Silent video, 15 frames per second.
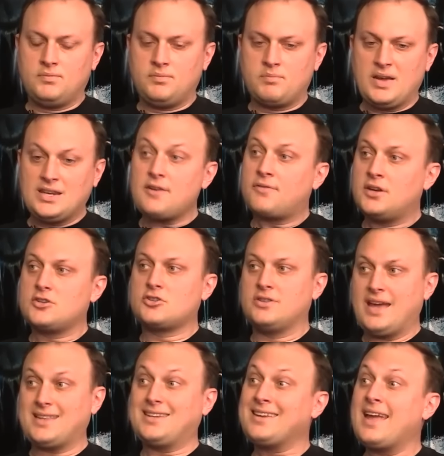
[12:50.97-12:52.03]
By definition, they
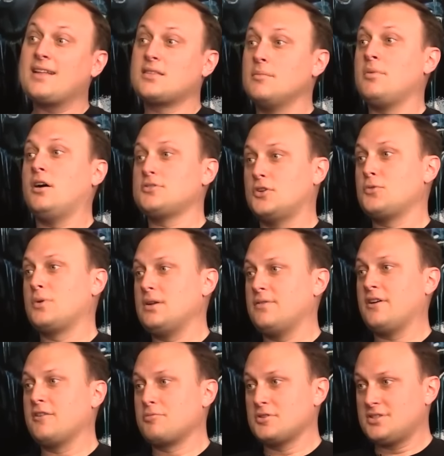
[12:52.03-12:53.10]
had to get the boss to
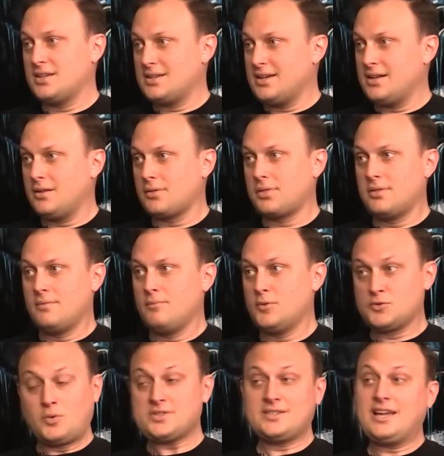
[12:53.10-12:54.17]
25% health, which
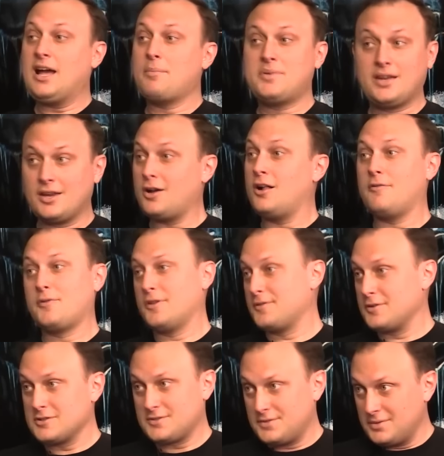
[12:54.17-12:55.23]
wasn't happening at all for the
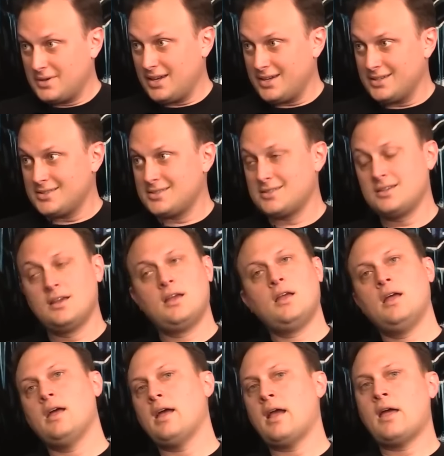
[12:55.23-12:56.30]
first few days. Yeah.
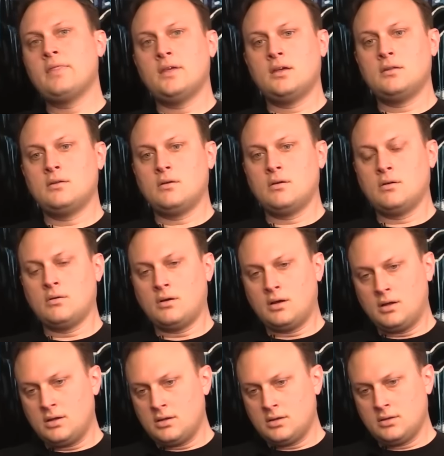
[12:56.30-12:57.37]
And then
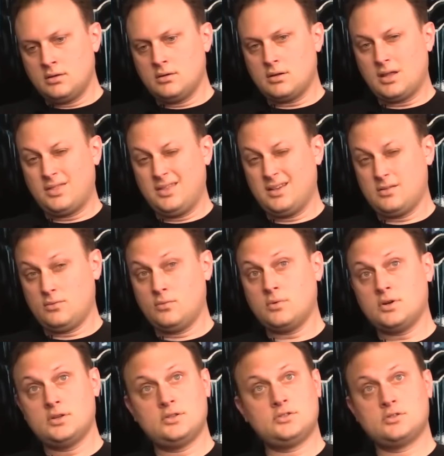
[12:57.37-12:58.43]
on, I think it
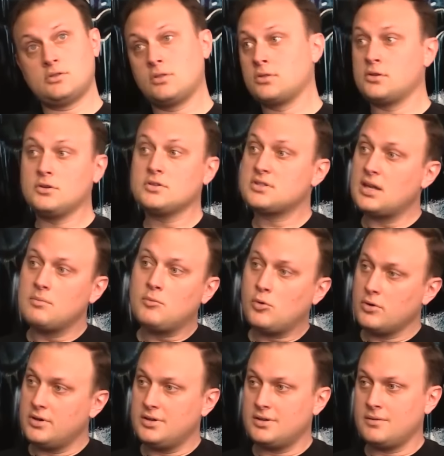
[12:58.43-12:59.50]
was Thursday
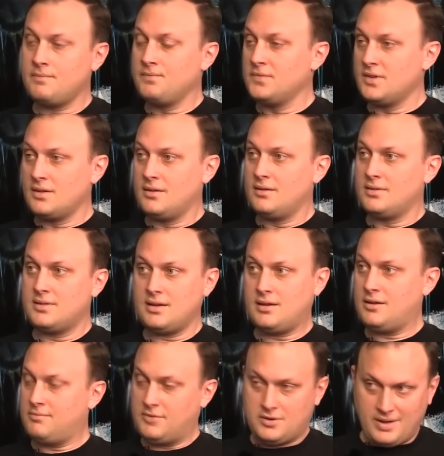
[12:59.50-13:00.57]
morning,
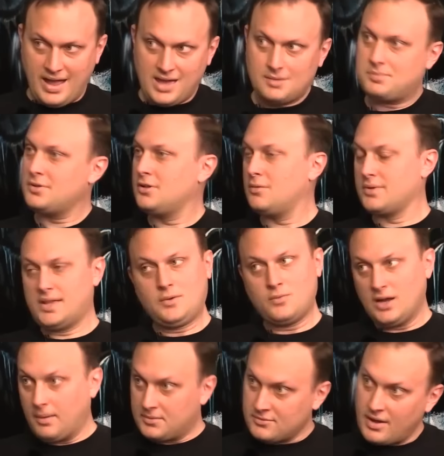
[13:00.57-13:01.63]
they had a pull where they
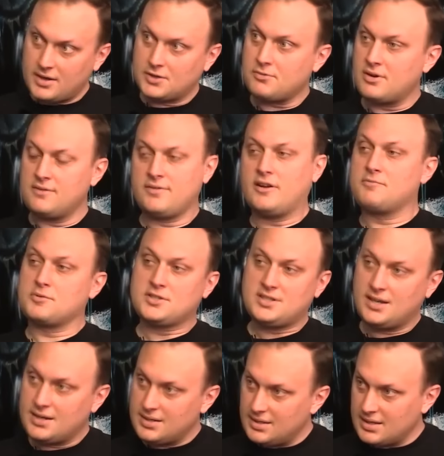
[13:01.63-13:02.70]
wiped right at
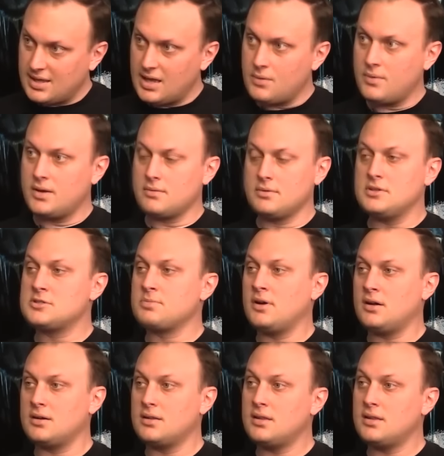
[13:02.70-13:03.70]
25%. The gateway respawned